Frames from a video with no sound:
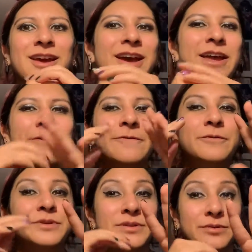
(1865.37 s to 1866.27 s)
I have
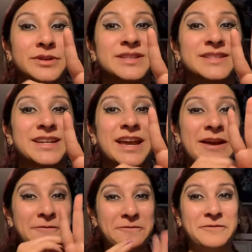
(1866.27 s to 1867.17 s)
4 stories that I
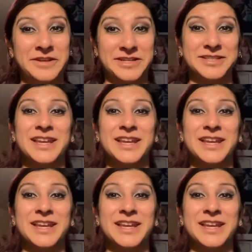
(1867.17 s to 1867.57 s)
haven't finished,